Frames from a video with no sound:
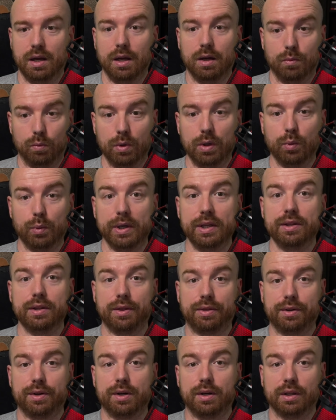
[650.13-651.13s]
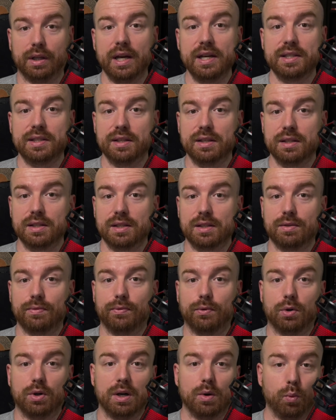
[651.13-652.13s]
will win the third license
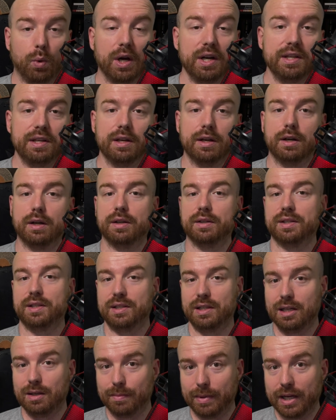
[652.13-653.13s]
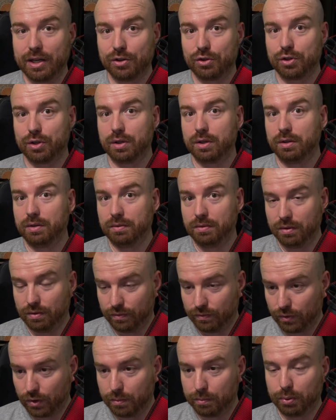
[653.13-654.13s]
for a one-year scene manager
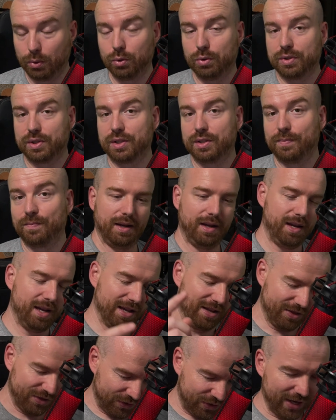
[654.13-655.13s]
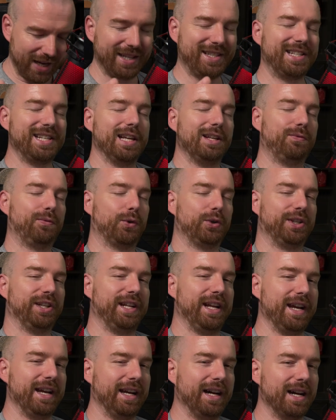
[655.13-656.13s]
from Pulze. And that's it for
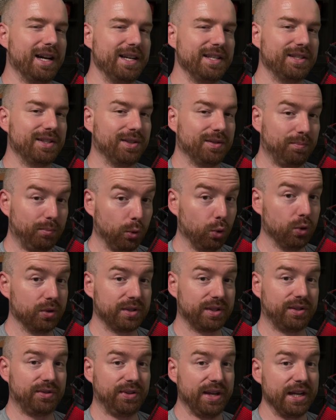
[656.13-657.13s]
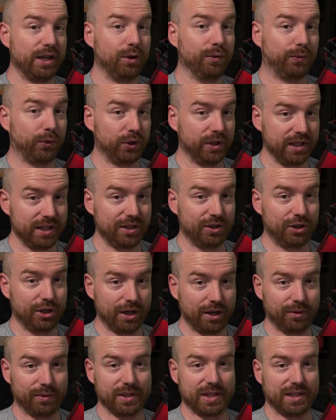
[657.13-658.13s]
today, guys. Pulze, thank you for these
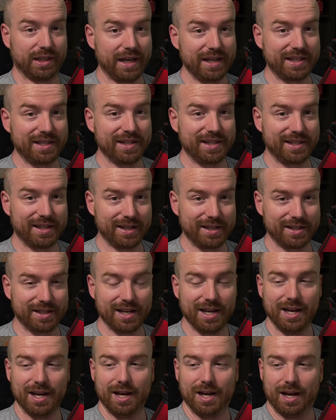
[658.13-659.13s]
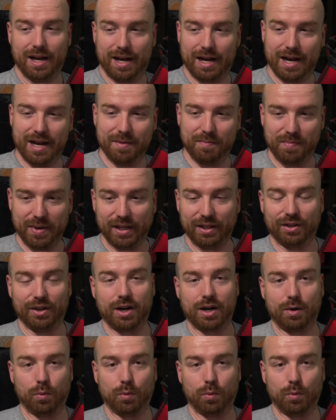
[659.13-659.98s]
generous licenses. I bet our